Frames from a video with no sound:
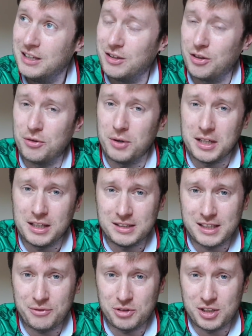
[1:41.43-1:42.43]
the 3-0
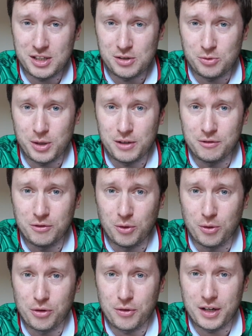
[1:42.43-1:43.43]
deficit to win
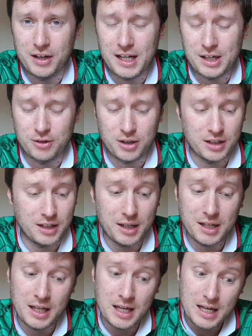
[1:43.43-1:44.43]
4-3 on
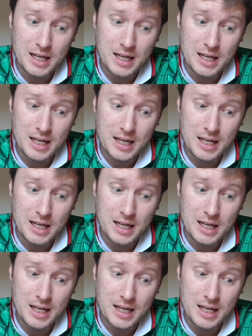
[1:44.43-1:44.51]
aggregate.